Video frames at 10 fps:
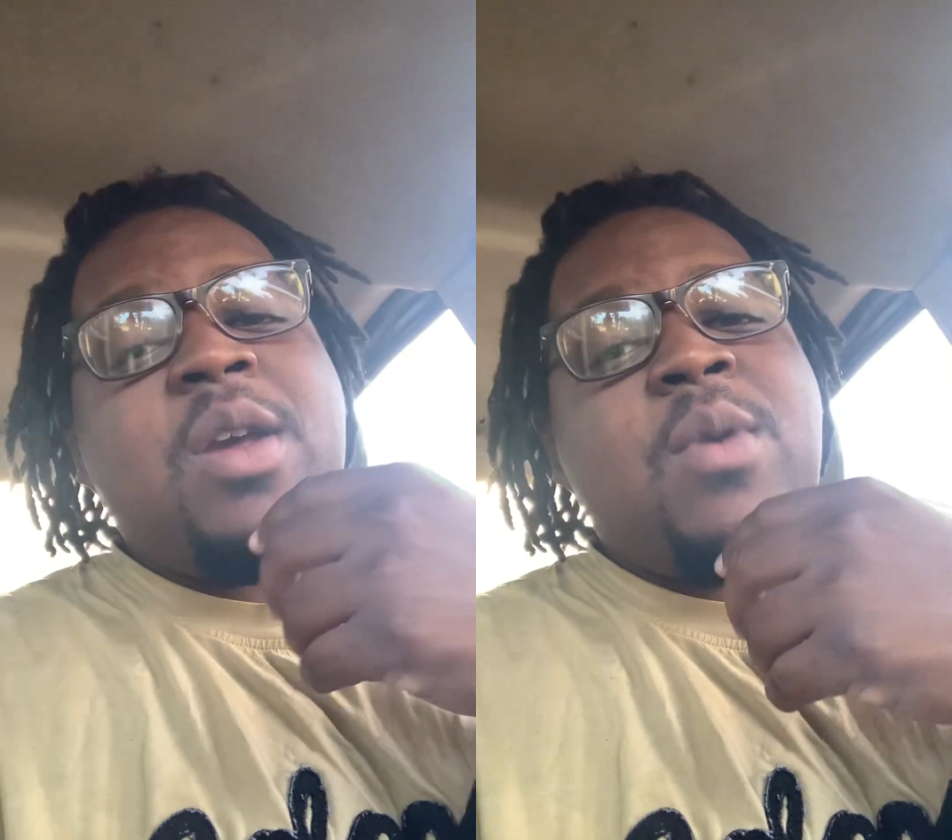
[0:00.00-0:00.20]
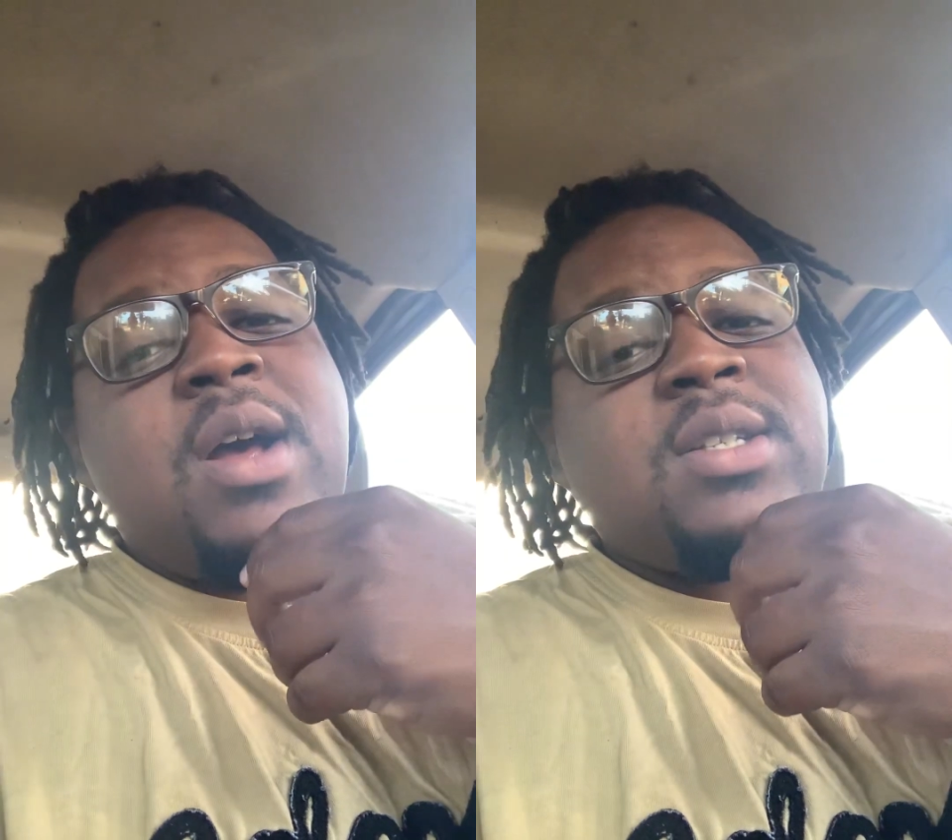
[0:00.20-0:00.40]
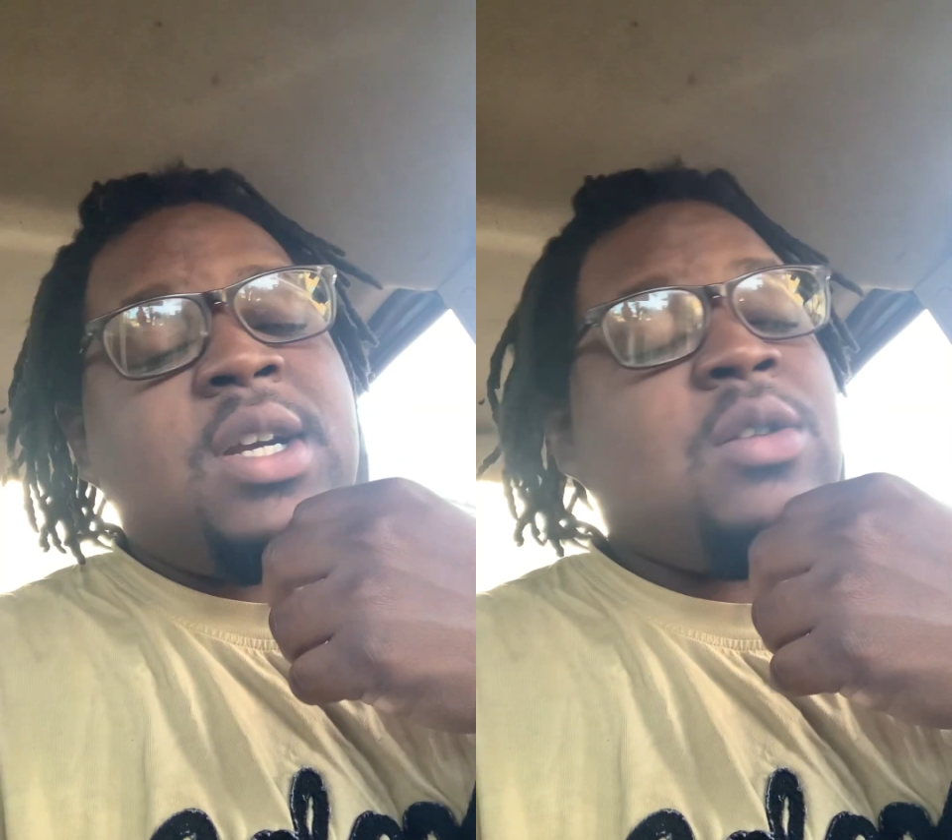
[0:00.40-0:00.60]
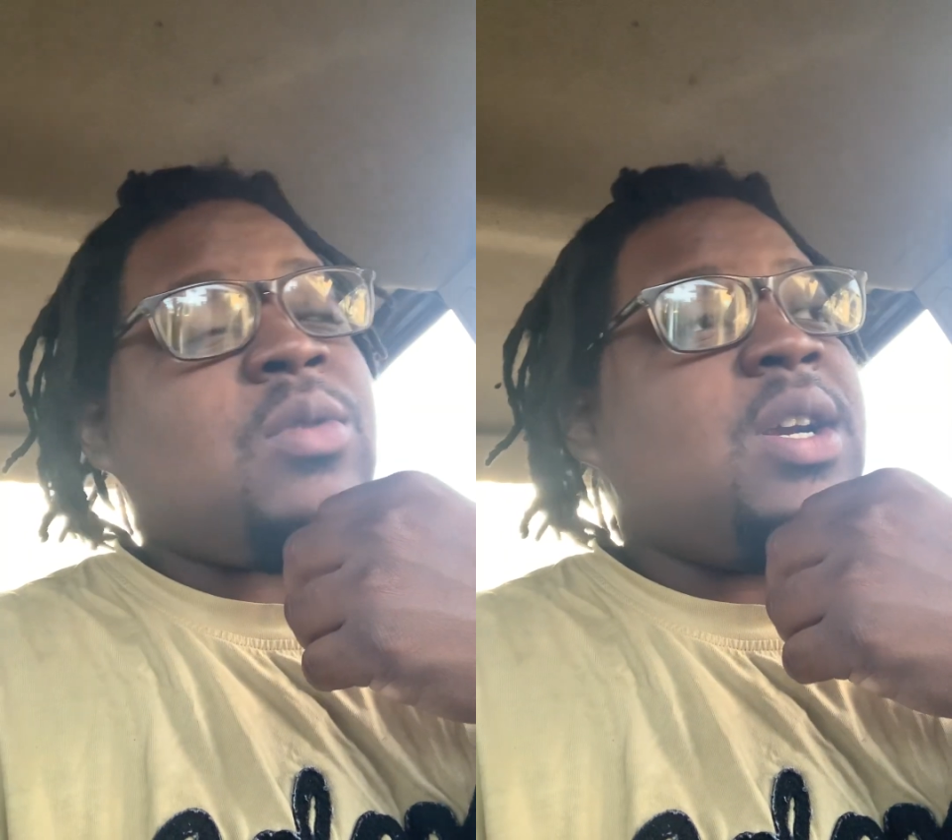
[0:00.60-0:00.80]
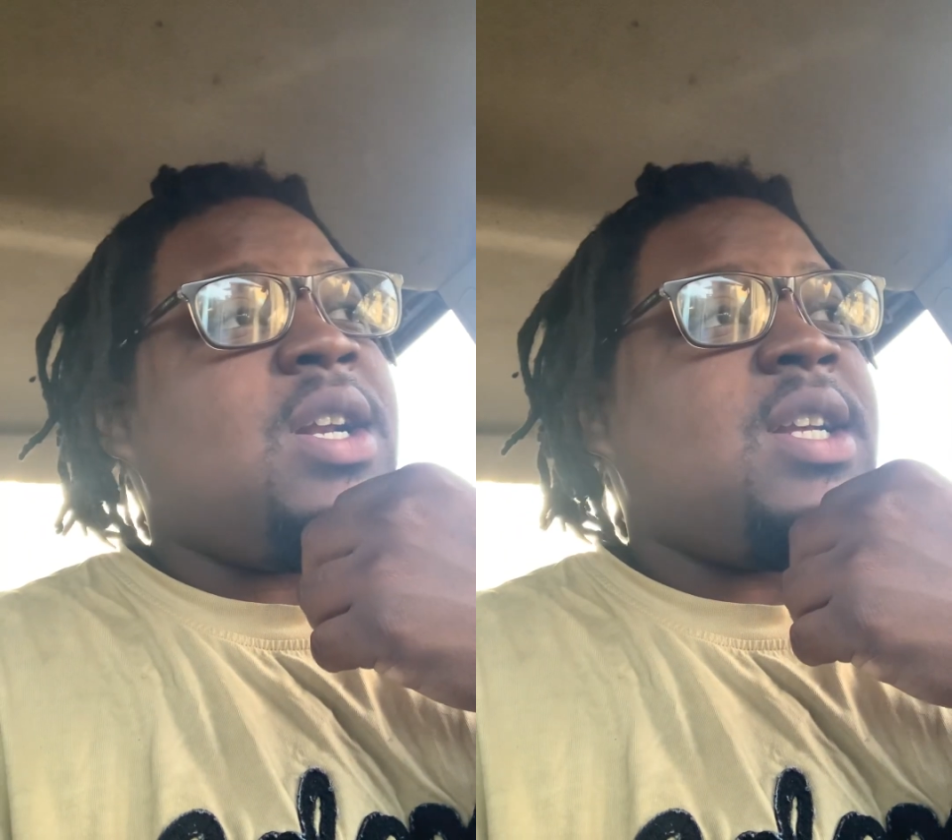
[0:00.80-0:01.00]
why it was
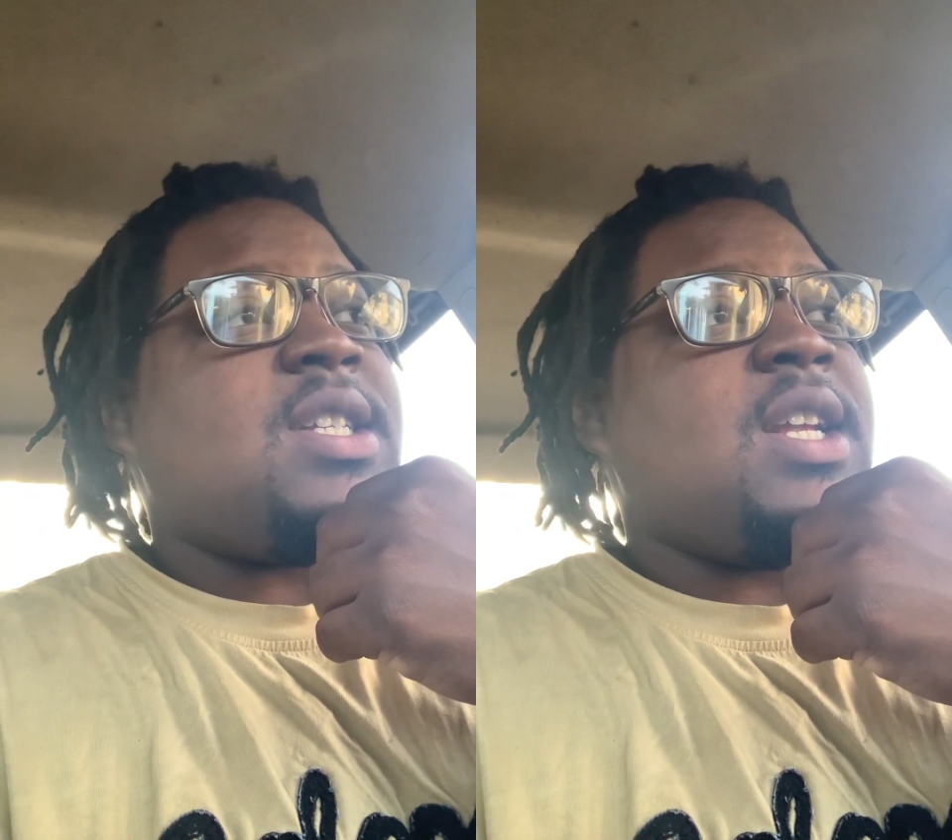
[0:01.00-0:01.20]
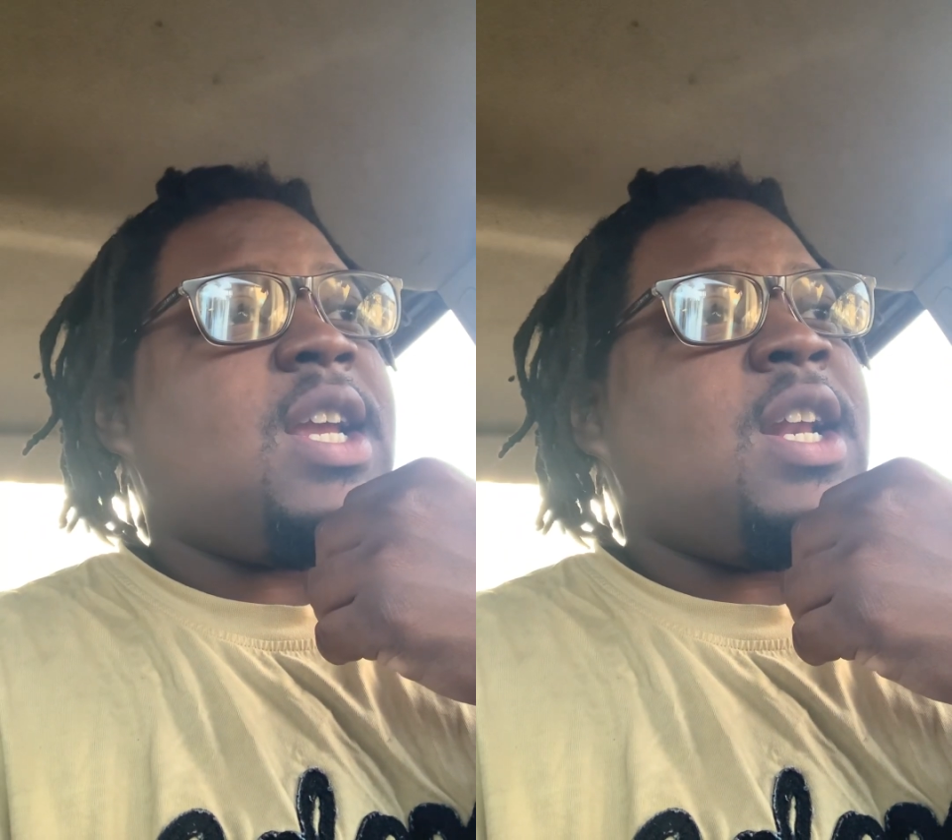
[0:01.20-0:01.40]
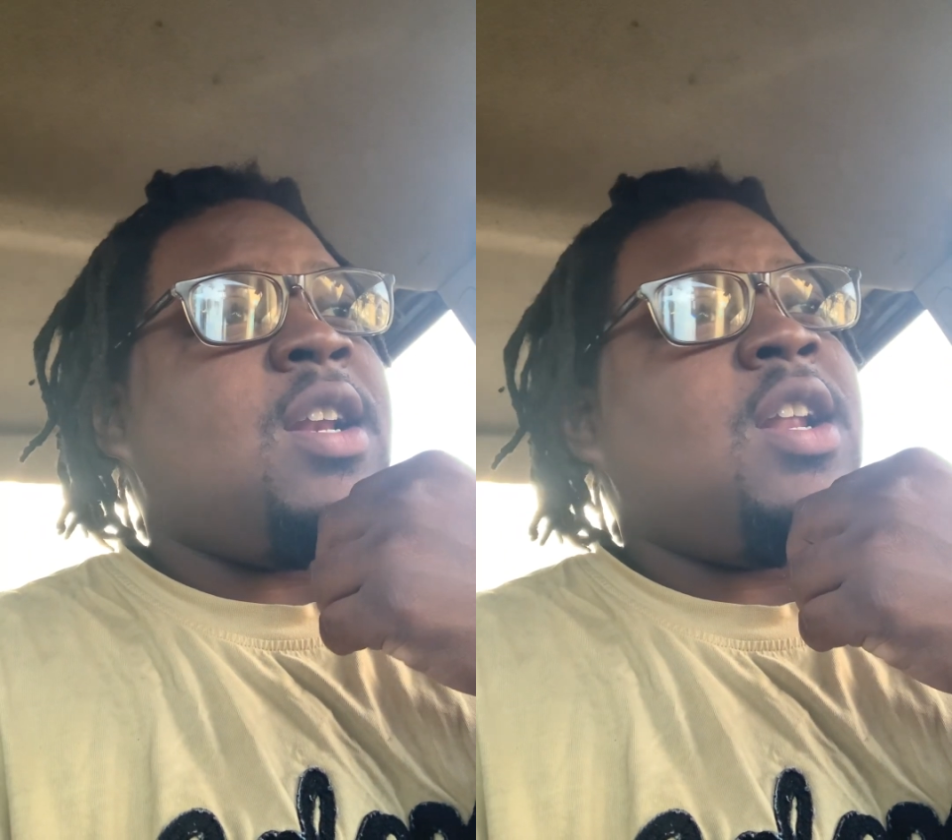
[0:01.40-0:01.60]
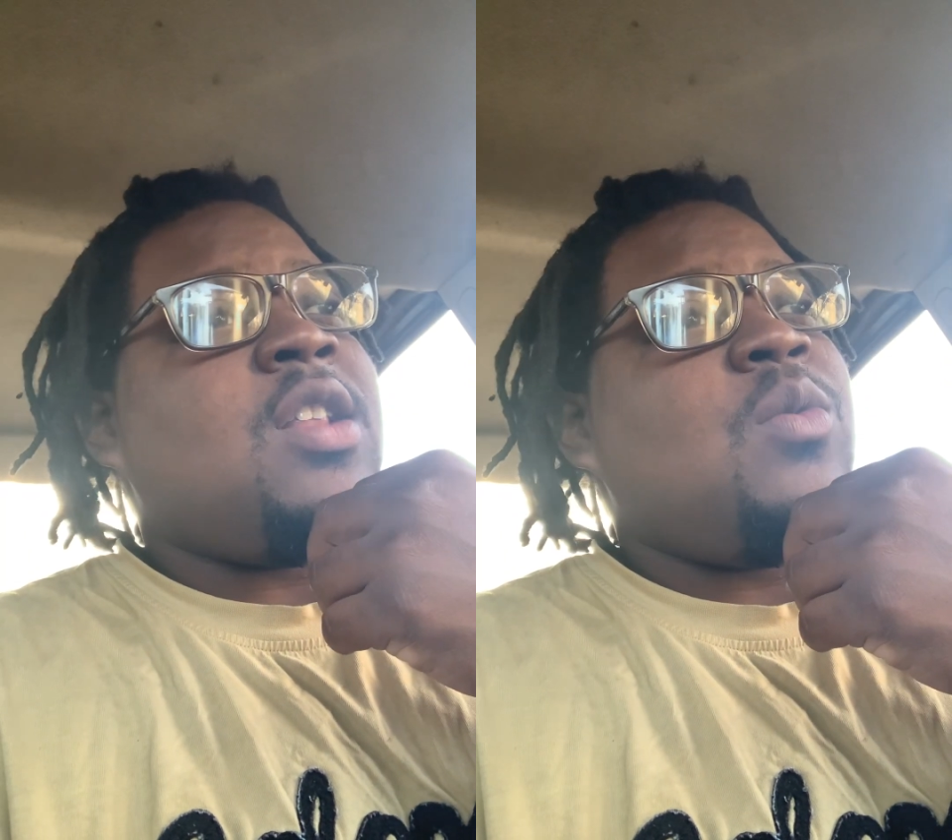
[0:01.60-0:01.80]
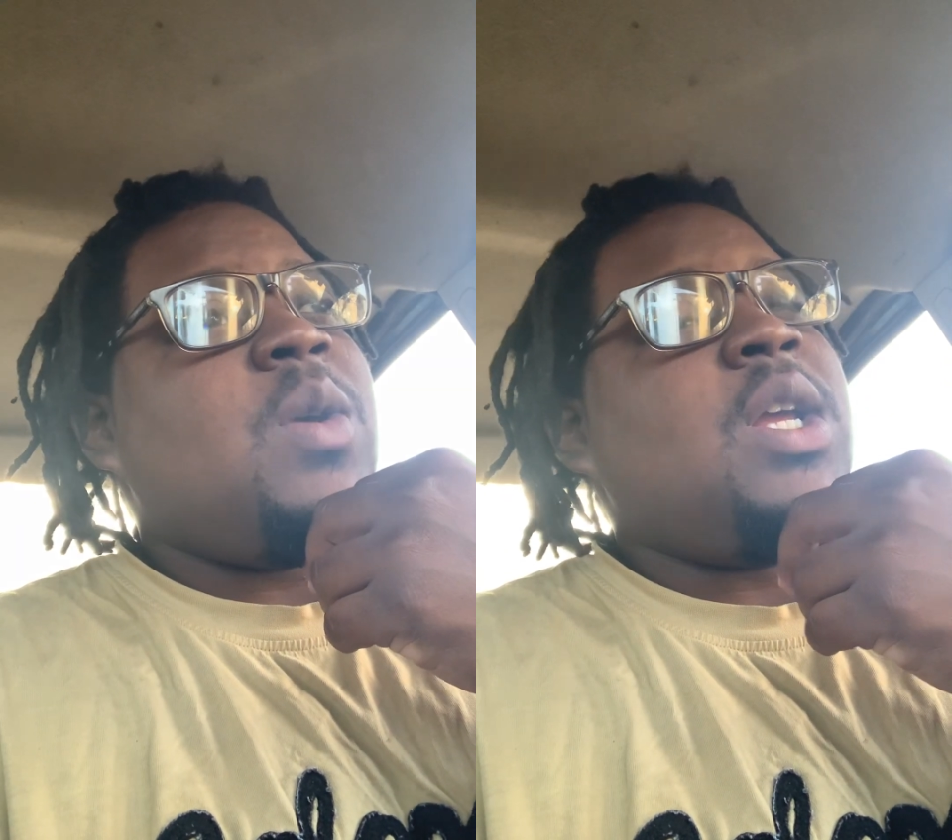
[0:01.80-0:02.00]
unrealistic. And another
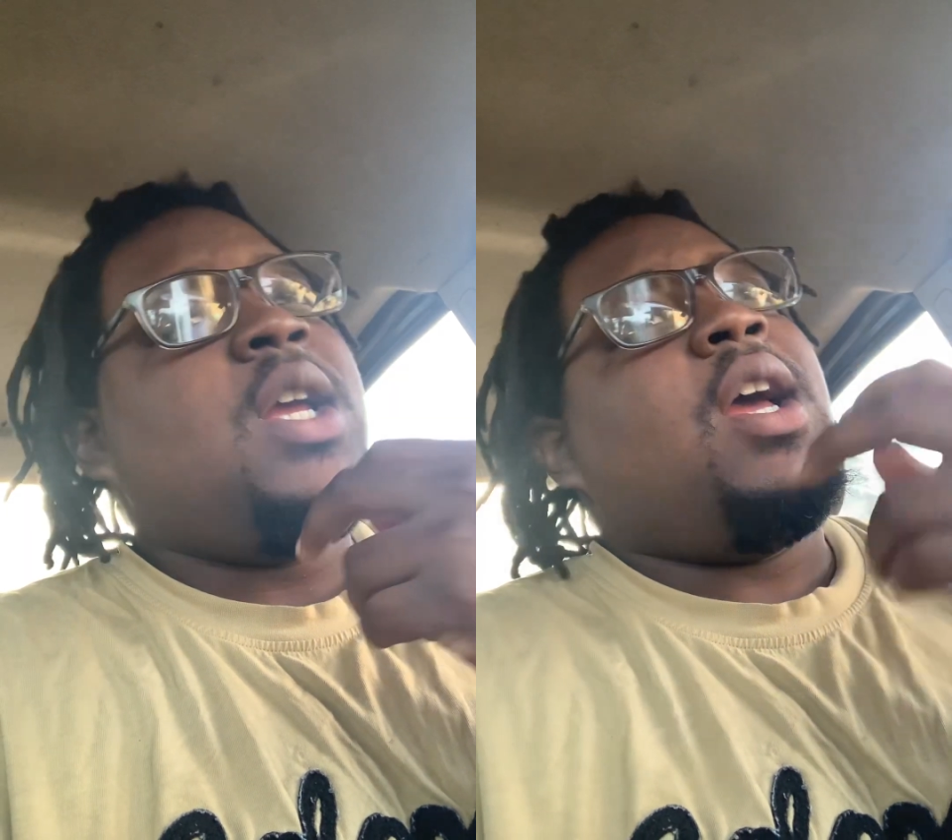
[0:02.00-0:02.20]
one,